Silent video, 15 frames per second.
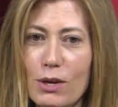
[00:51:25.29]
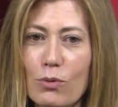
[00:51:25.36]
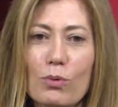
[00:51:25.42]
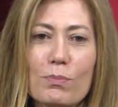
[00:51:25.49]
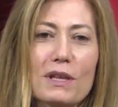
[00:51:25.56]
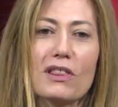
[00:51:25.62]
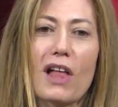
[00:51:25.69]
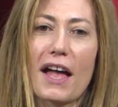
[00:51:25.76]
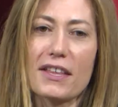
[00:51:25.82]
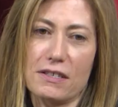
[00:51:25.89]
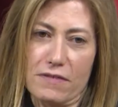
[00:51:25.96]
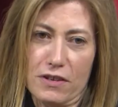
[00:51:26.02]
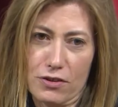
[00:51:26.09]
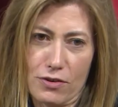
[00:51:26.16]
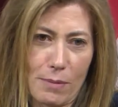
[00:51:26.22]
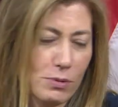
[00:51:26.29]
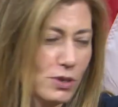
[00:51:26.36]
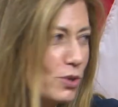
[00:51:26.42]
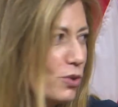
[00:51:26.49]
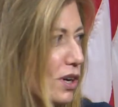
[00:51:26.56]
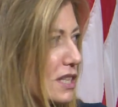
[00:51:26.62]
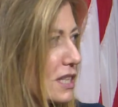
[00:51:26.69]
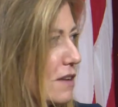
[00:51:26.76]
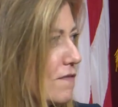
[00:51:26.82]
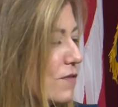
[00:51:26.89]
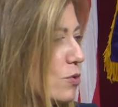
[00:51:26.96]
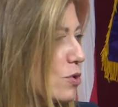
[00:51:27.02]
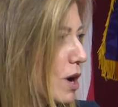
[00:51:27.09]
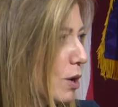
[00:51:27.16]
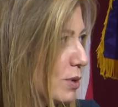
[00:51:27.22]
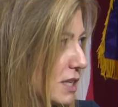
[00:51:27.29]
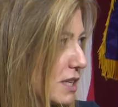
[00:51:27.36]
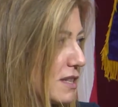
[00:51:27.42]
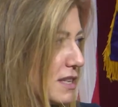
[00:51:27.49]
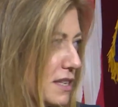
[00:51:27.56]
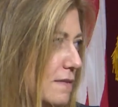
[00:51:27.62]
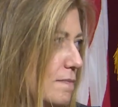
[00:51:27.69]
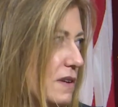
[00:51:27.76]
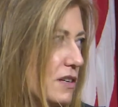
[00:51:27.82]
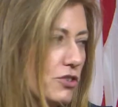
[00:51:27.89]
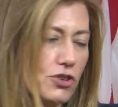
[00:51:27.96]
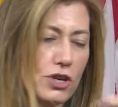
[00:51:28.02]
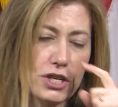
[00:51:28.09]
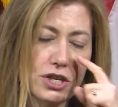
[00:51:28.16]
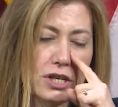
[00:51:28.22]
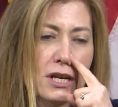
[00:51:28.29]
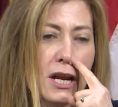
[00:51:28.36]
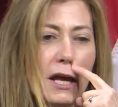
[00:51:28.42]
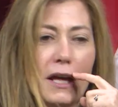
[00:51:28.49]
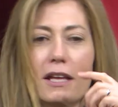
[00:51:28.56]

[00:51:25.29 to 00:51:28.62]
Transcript: There will be lots of other opportunities. If you go into this administration,